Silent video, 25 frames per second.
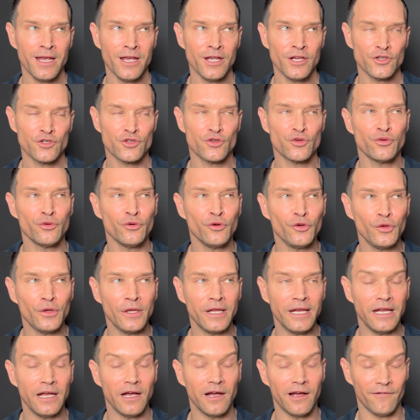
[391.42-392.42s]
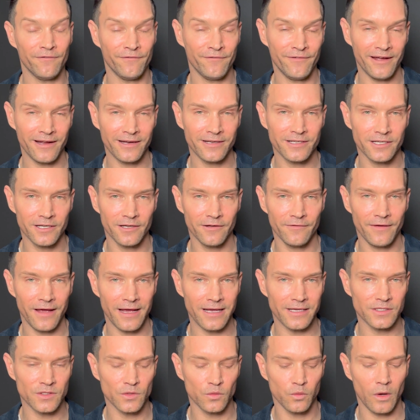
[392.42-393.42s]
truly effective
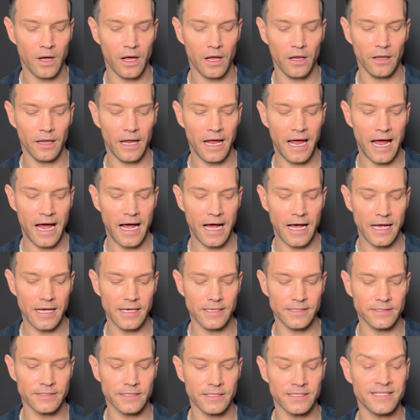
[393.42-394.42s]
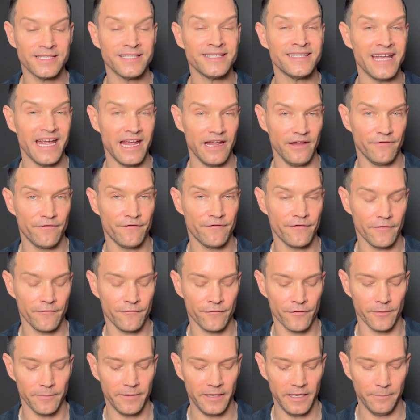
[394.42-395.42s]
as well as safe
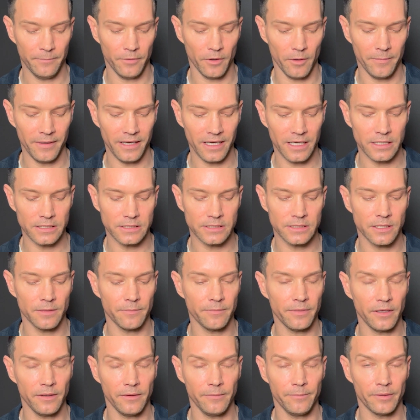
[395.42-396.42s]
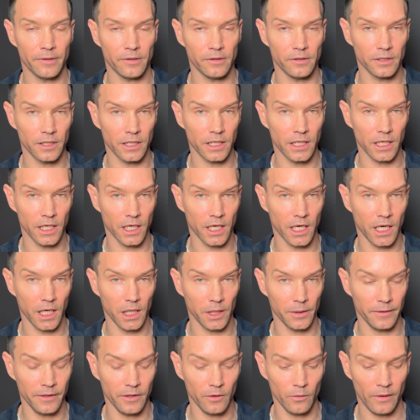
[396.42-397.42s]
for people, because some people get
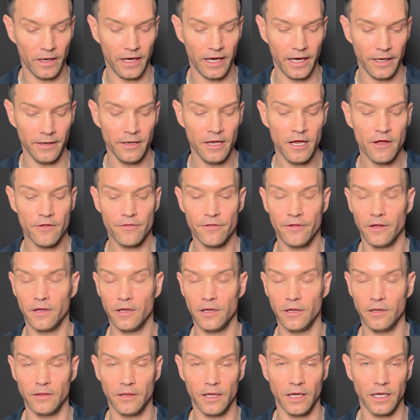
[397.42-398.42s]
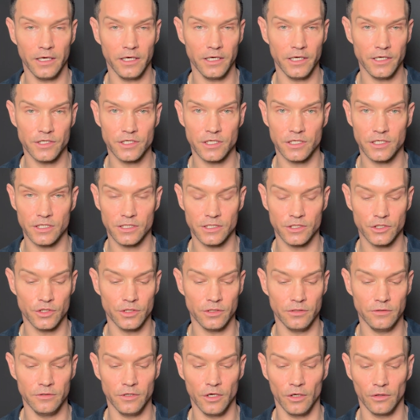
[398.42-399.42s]
carried away thinking they need to just
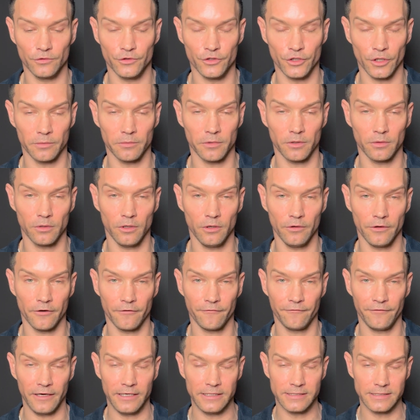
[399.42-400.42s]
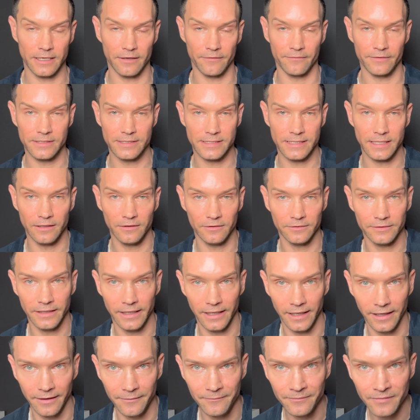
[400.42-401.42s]
derma roll their face every single
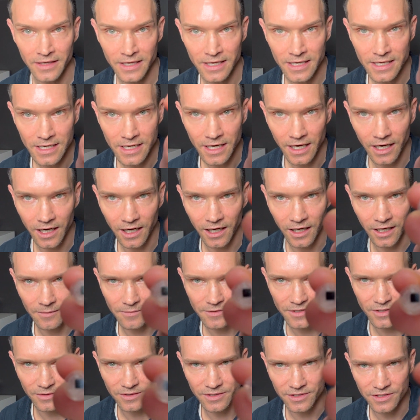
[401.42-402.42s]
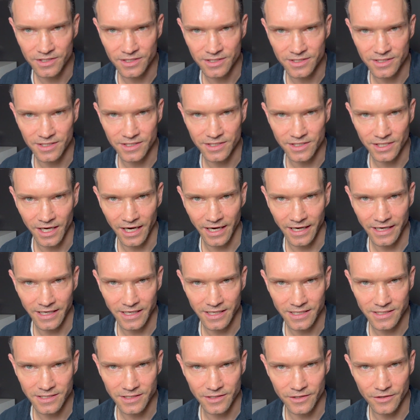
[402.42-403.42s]
day. So it's just the
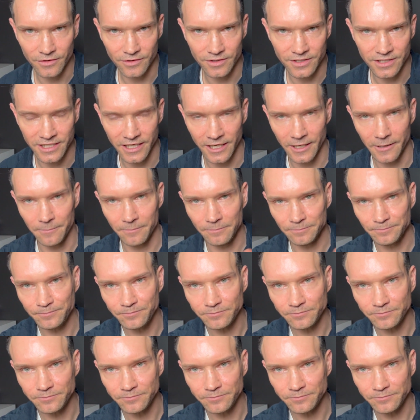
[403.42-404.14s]
tiniest little tip,